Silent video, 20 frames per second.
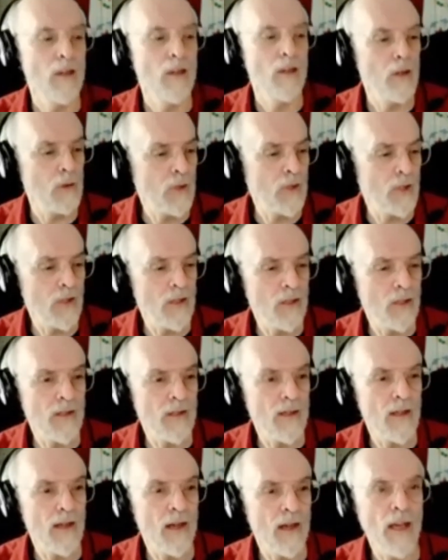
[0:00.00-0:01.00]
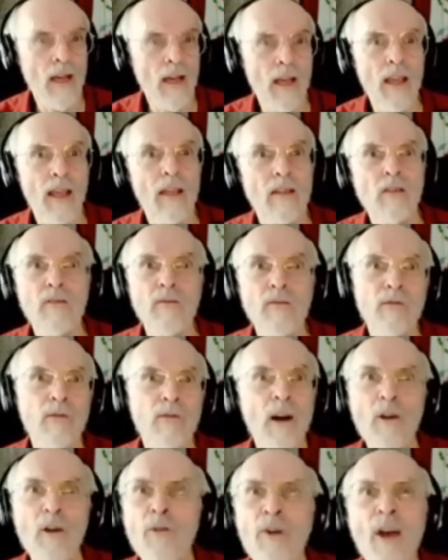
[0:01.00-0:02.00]
You can
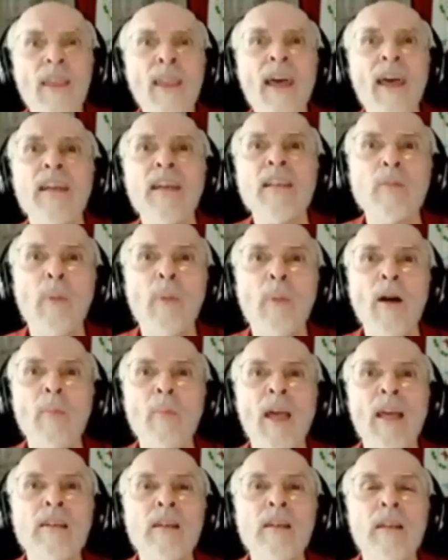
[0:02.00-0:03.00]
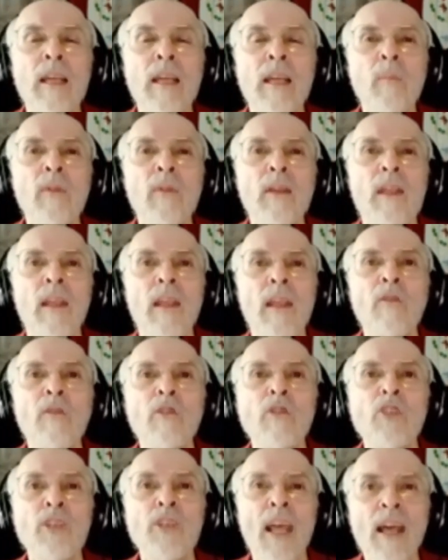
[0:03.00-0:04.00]
verify that experimentally. If
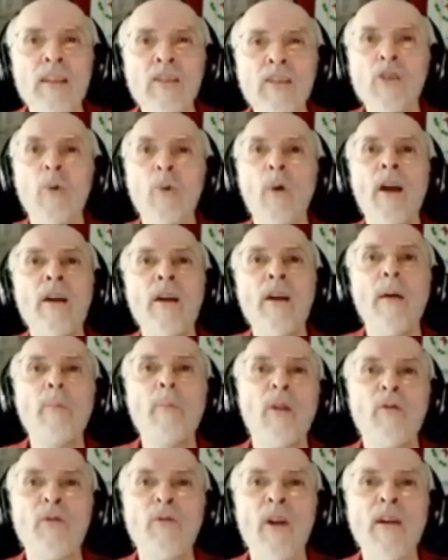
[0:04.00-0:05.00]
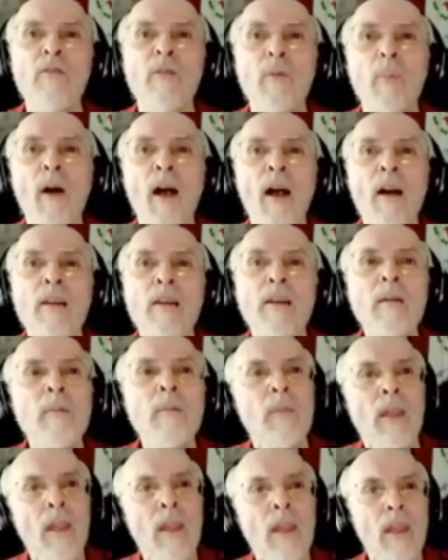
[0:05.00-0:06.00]
you stand squared up in front of a partner,
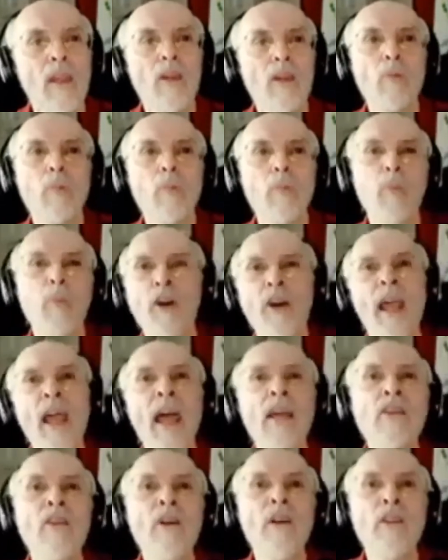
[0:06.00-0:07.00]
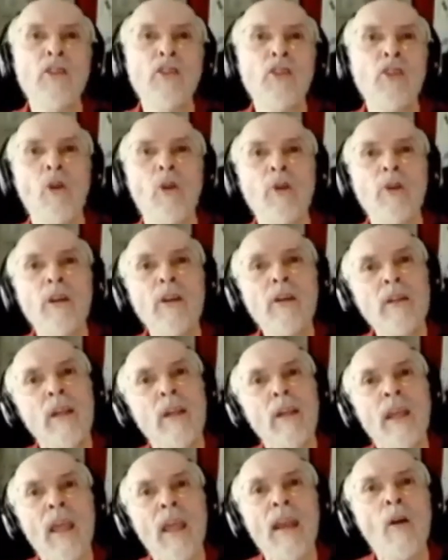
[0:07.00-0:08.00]
you put your hand on the shoulder
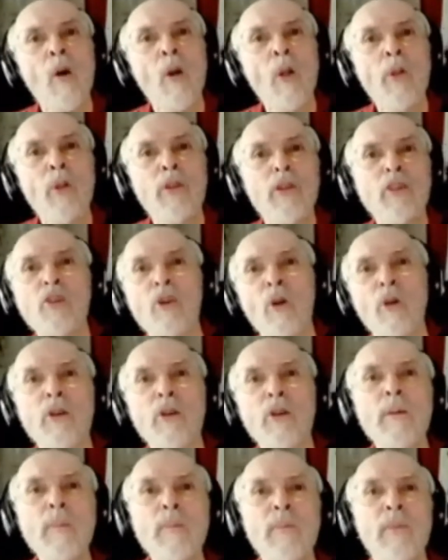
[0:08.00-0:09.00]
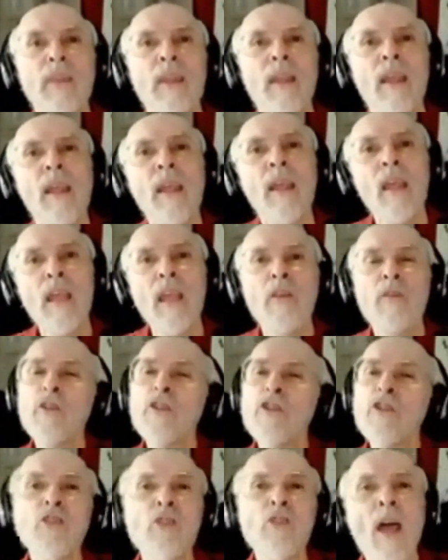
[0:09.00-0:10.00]
and hold the shoulder. If
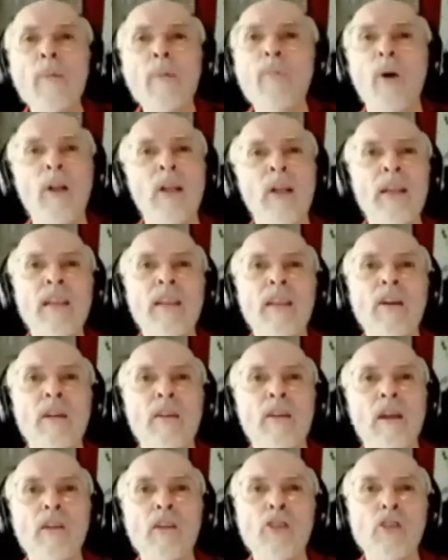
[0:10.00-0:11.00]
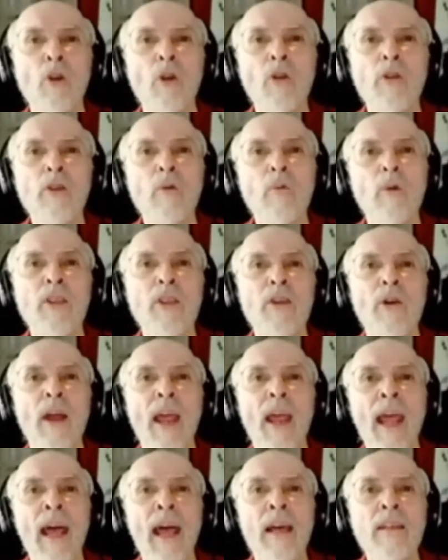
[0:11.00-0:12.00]
you just try pulling their shoulder with your
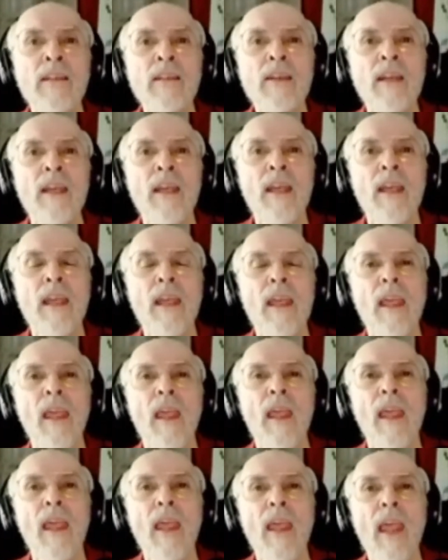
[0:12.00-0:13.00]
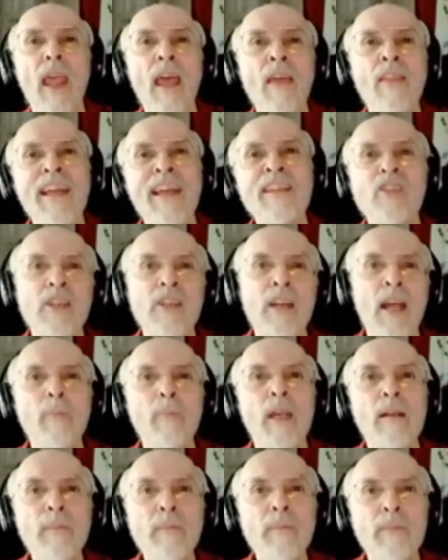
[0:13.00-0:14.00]
hand and then
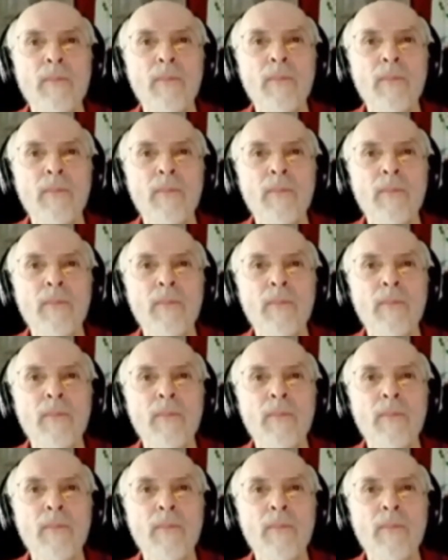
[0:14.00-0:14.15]
stepping,